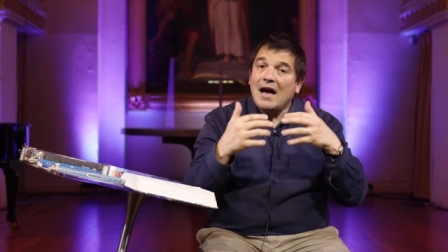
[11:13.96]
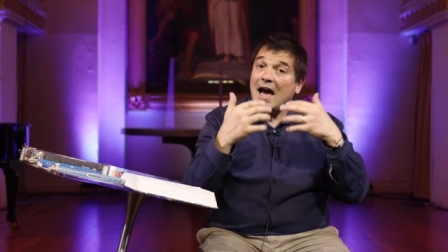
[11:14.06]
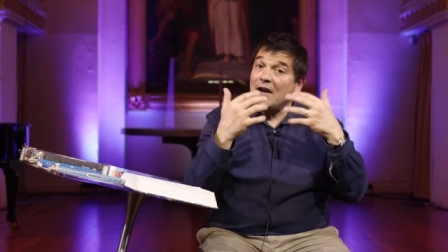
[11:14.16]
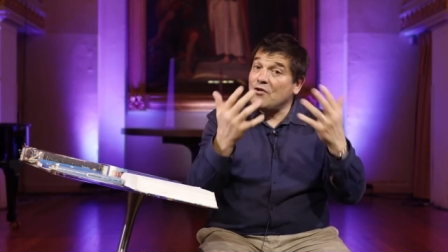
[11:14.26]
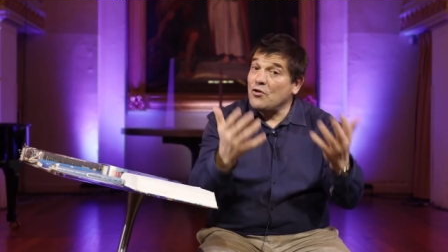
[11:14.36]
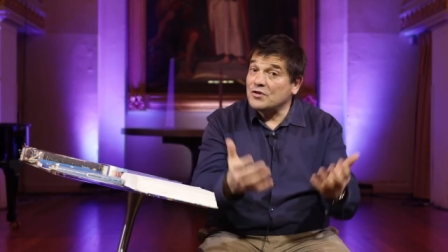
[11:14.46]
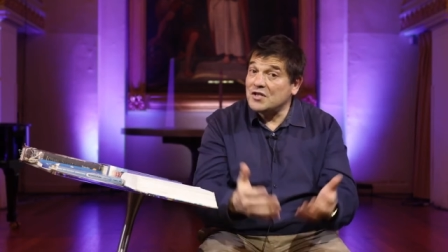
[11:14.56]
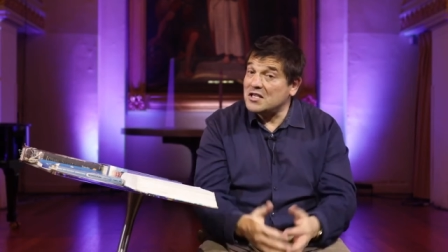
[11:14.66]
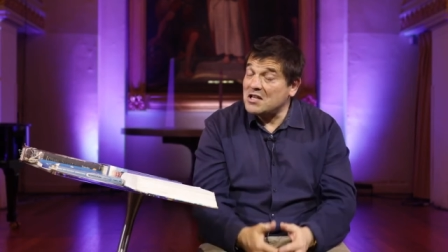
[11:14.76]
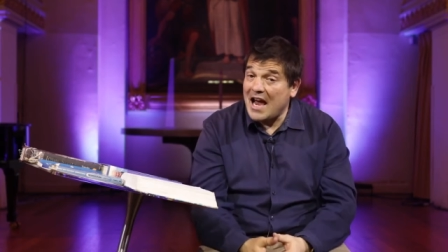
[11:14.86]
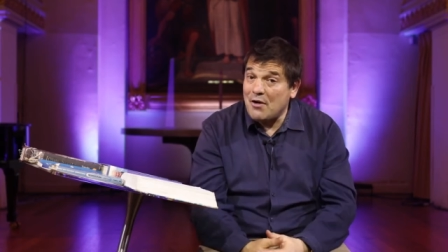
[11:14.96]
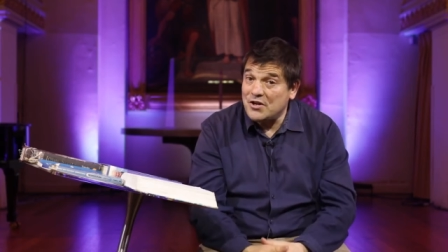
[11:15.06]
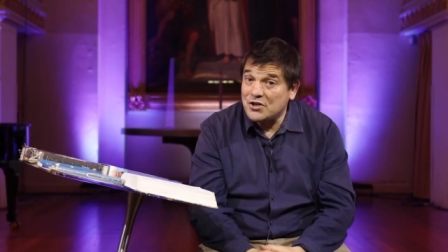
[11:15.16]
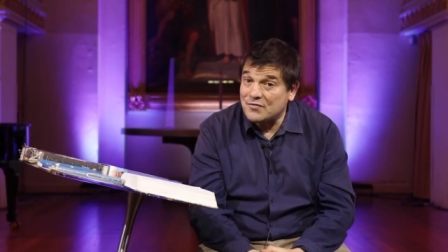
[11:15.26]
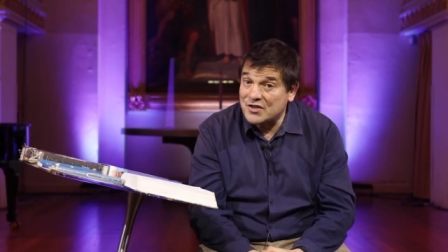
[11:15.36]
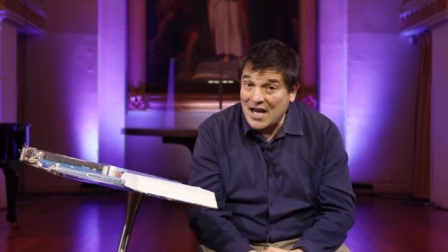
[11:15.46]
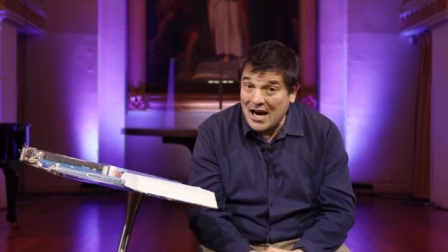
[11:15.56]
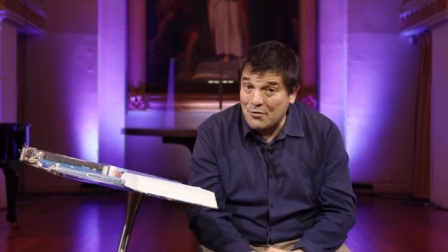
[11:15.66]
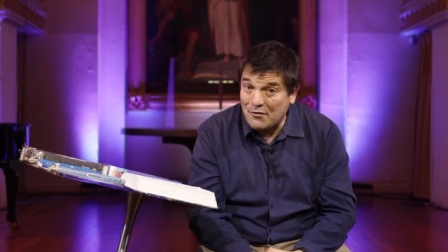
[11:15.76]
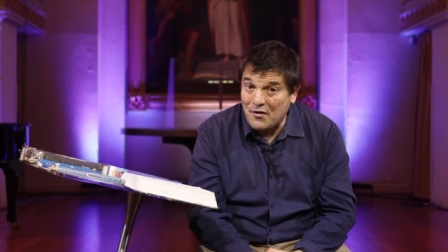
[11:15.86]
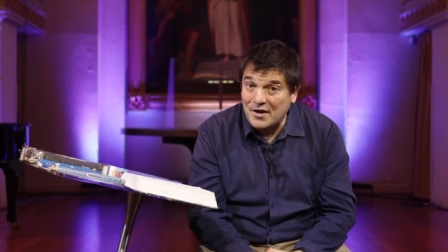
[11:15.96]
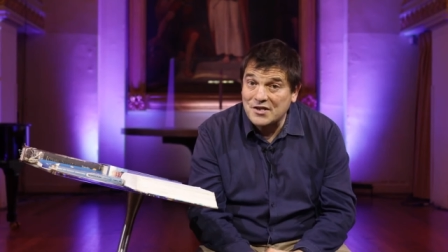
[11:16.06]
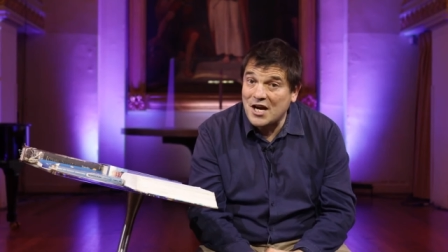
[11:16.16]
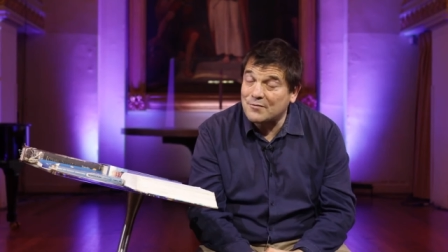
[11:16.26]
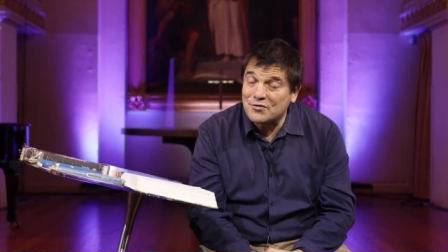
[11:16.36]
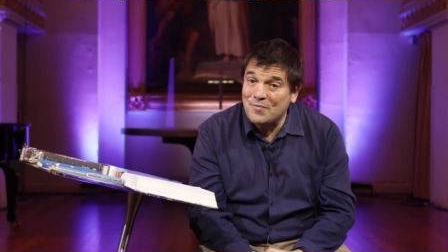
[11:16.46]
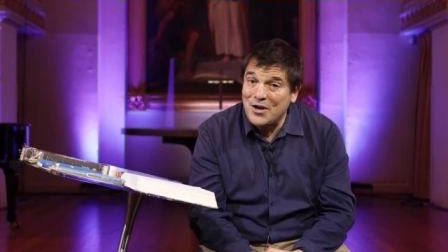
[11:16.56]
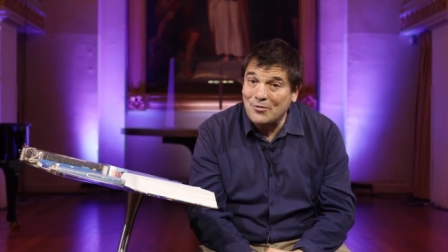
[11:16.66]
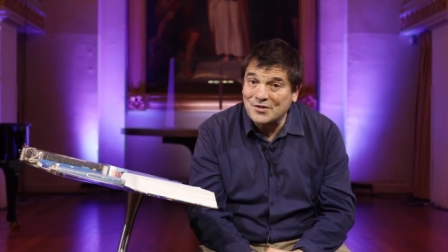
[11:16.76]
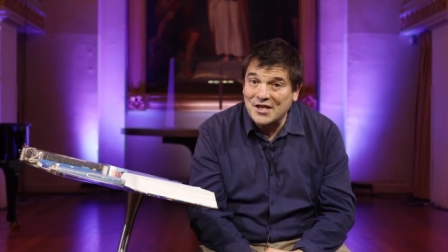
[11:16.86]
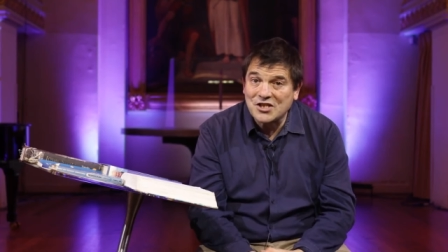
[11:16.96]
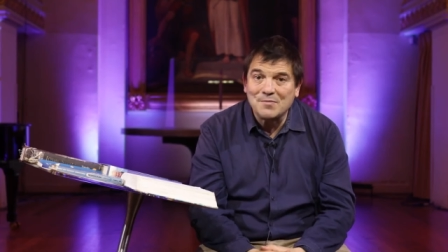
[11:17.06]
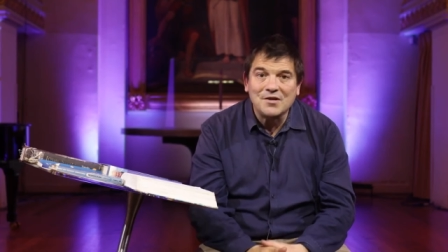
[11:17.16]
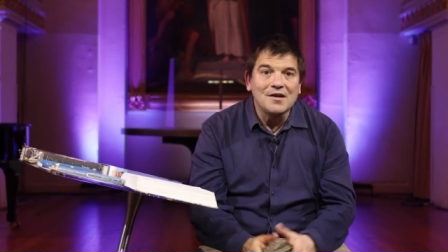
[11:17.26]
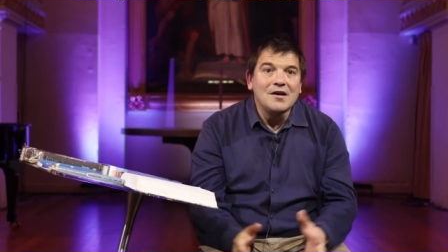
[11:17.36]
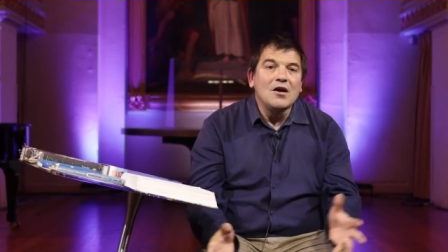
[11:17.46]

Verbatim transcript: And of course, this language of sacrifice comes from the Old Testament.